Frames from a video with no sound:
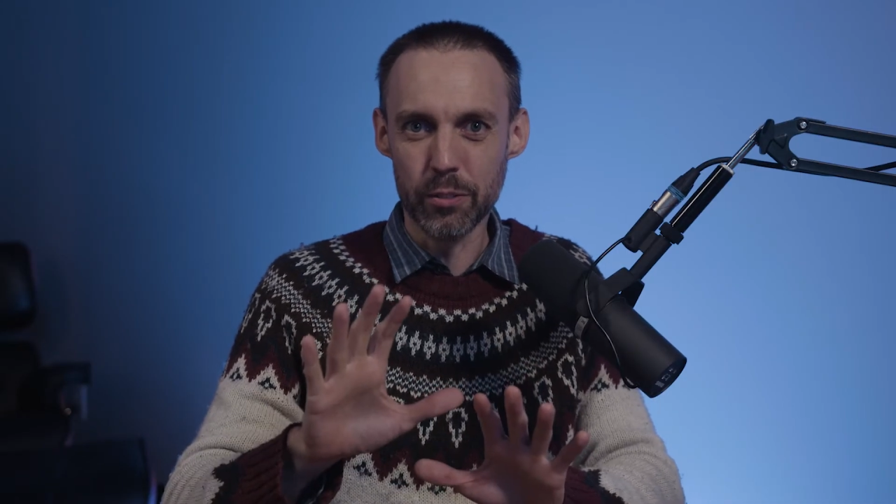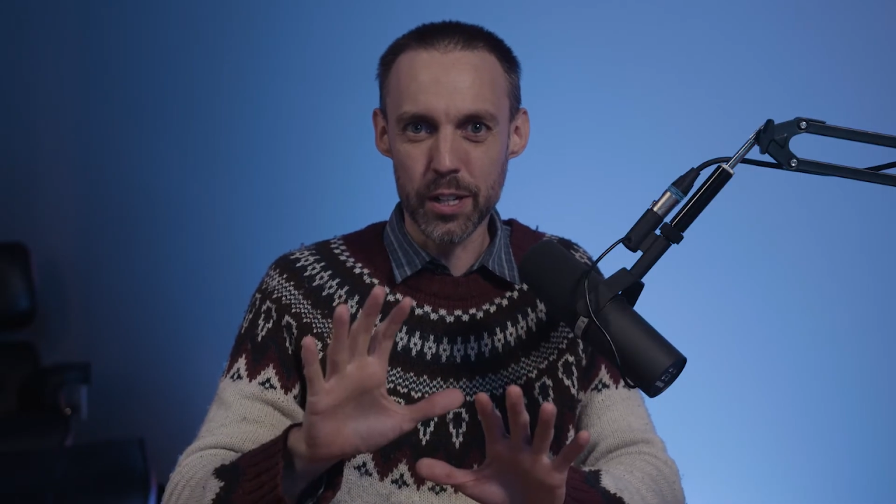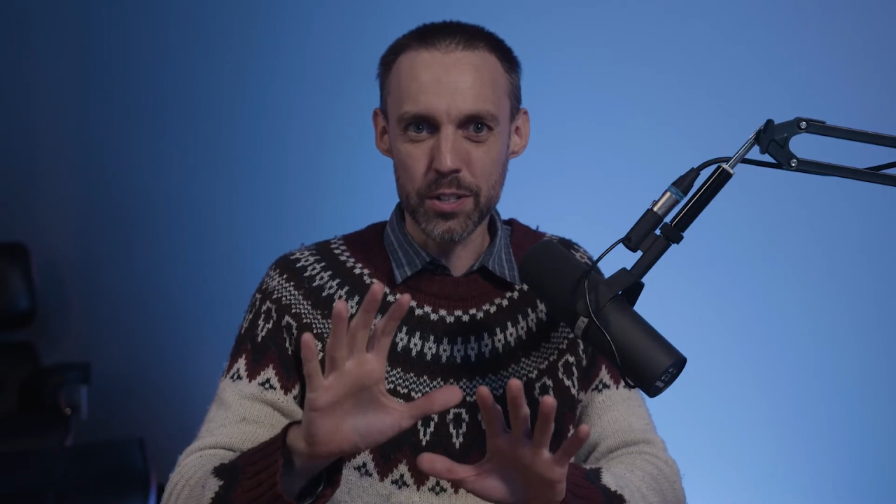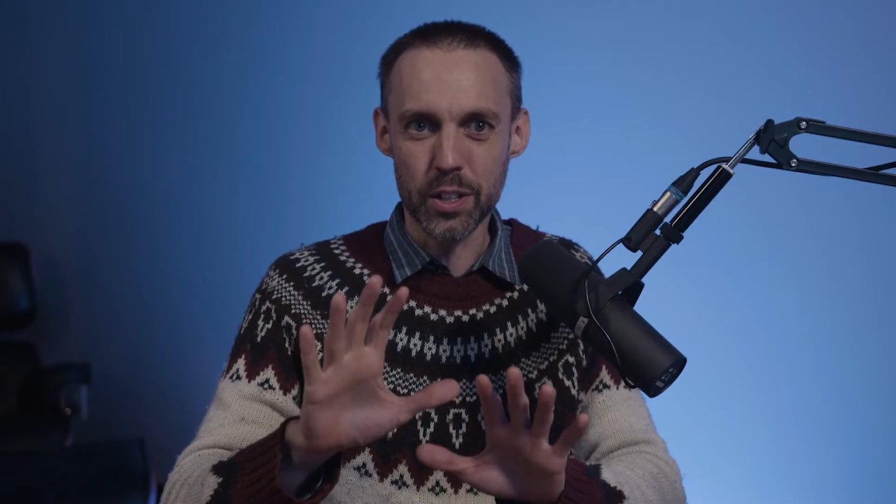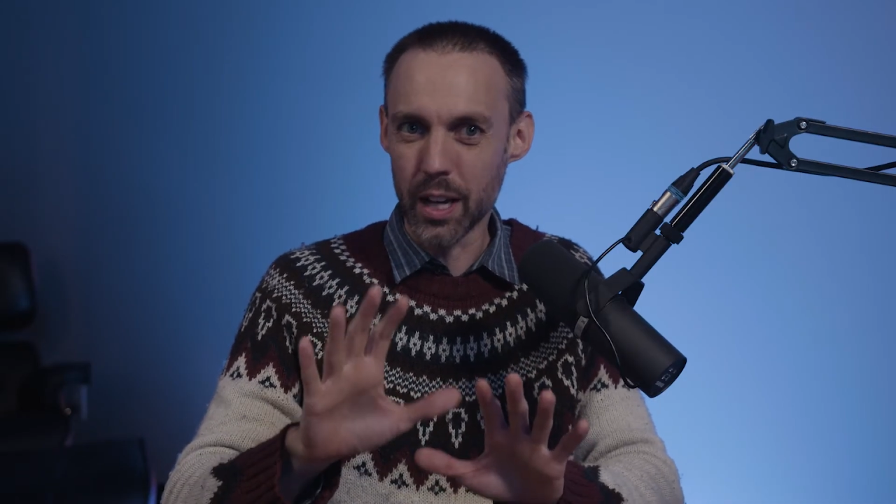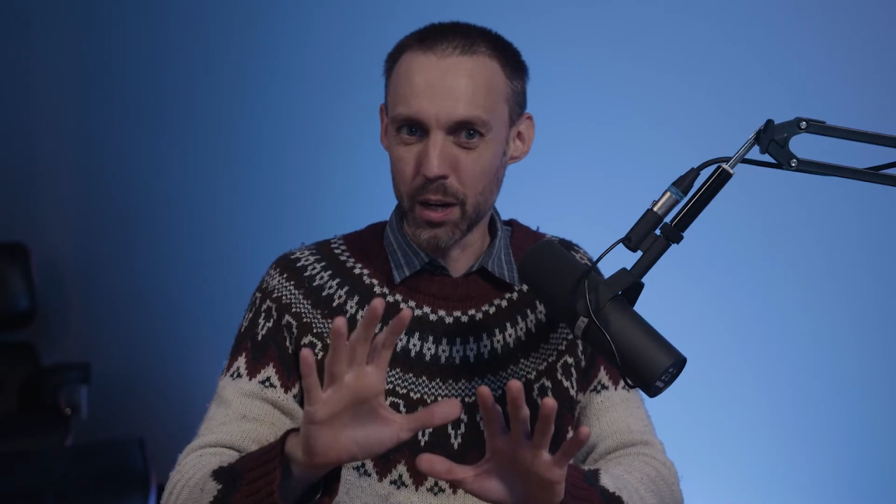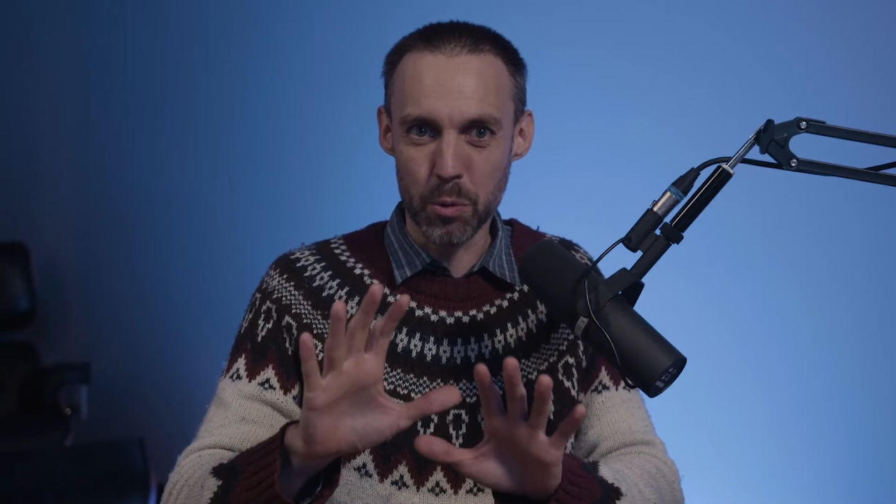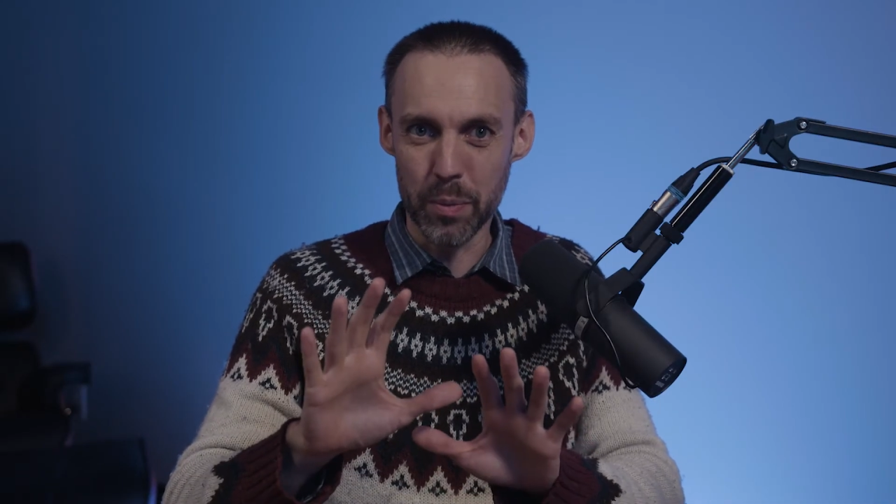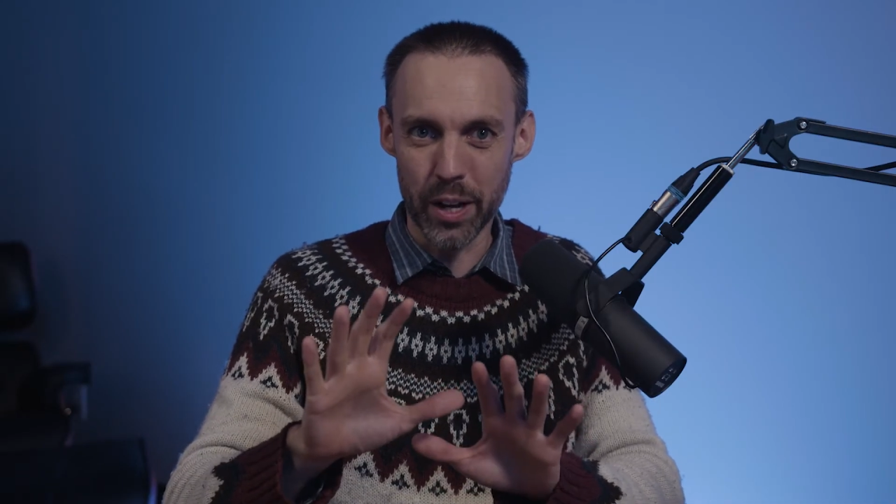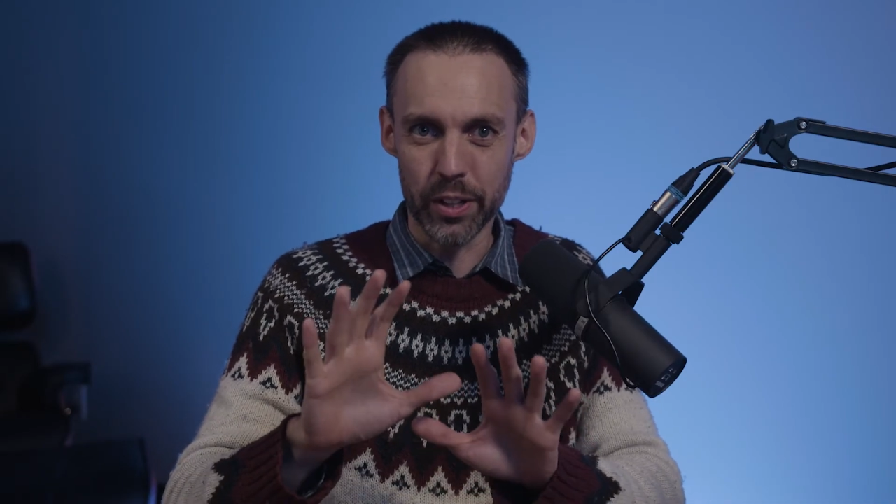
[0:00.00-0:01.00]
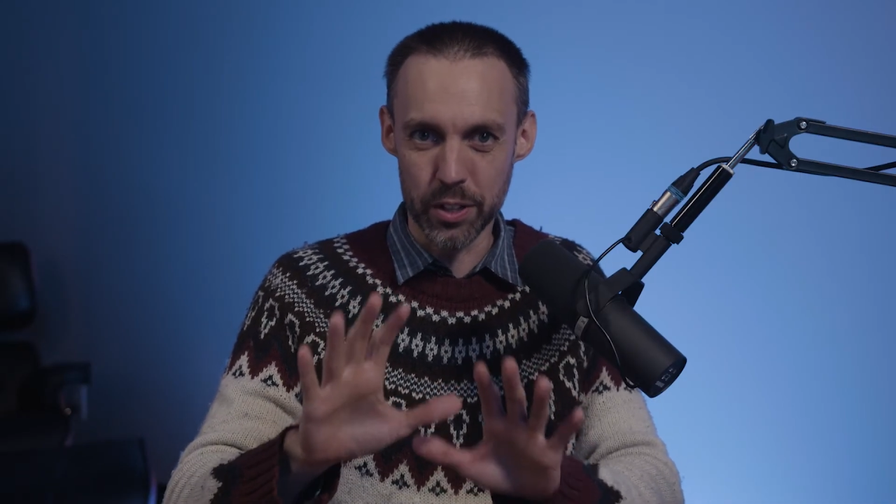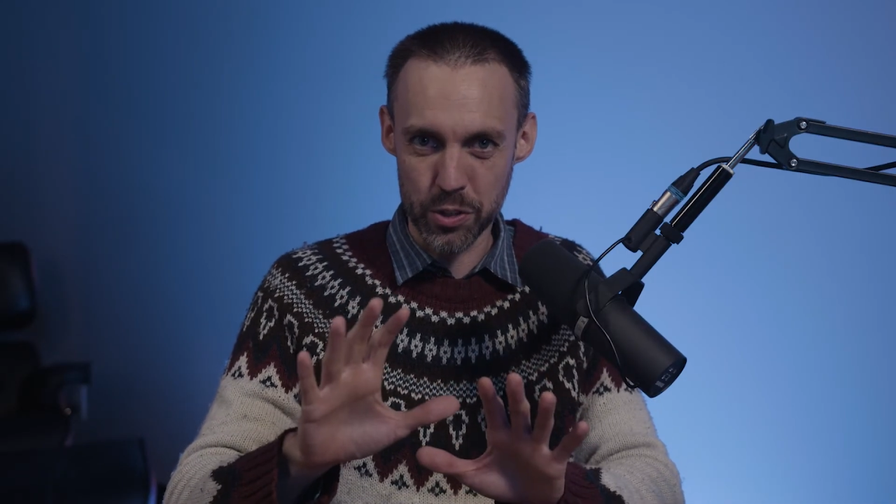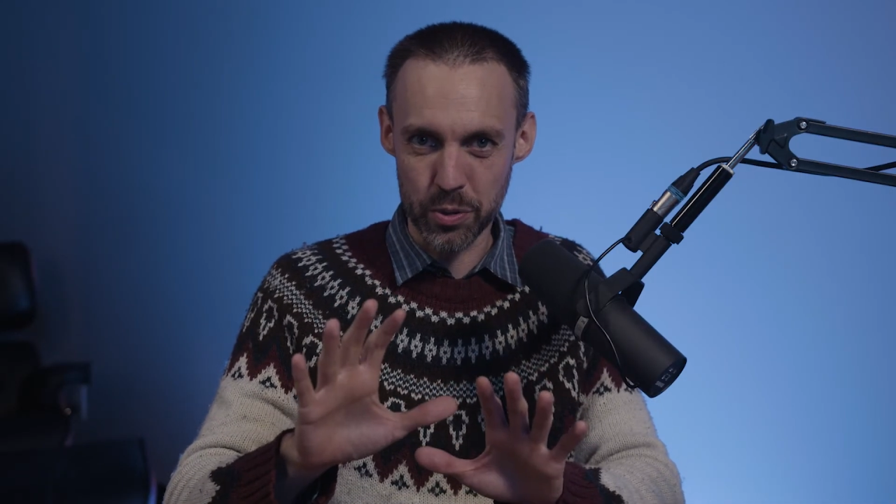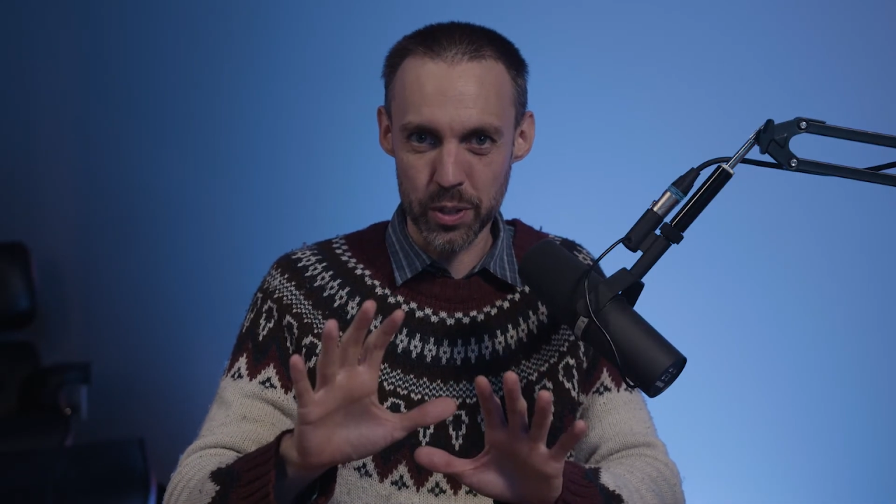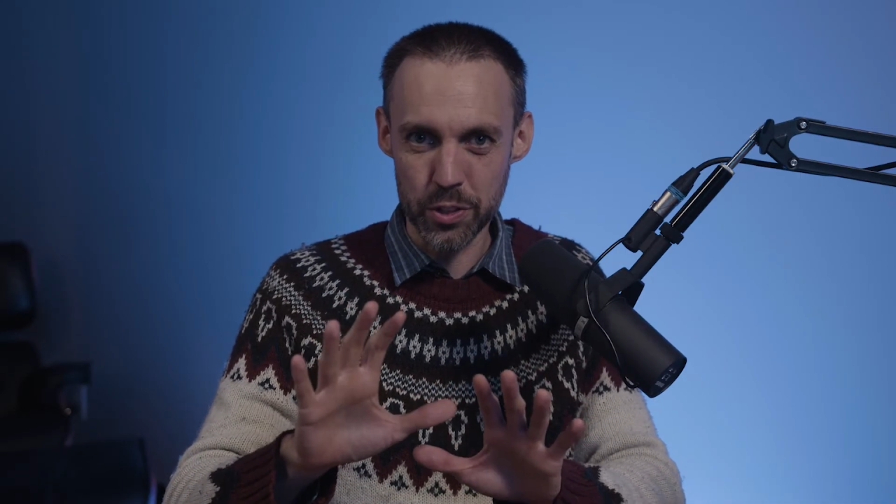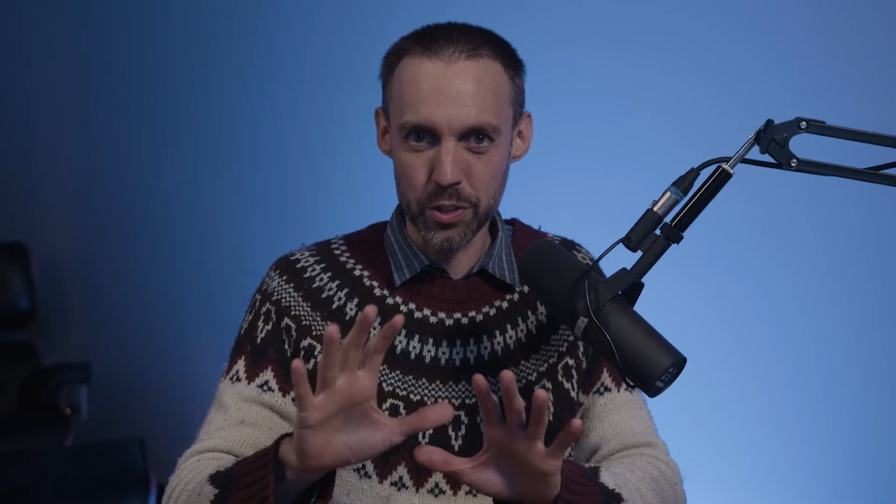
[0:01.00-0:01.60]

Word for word: device in camera mount history,